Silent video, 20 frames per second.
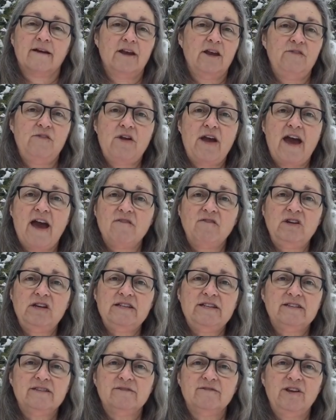If you have
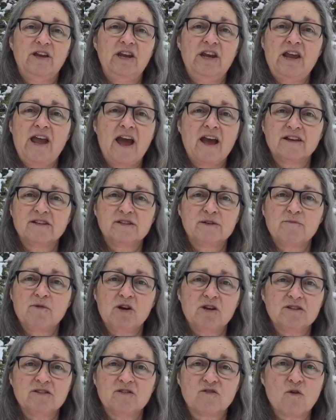any
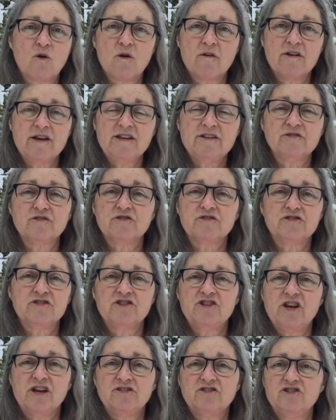eczema stories or
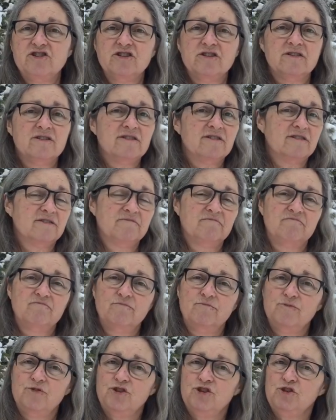suggestions,
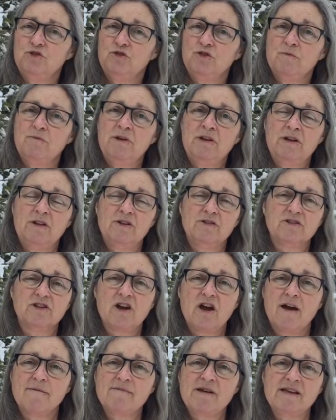shoot them into those
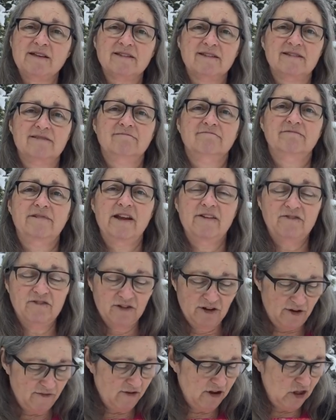comments. We'll
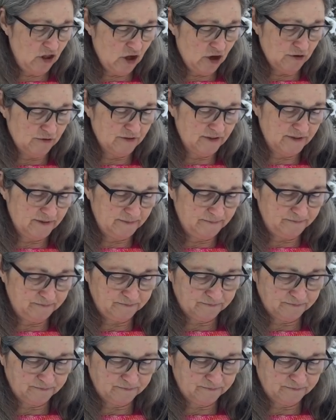definitely read those.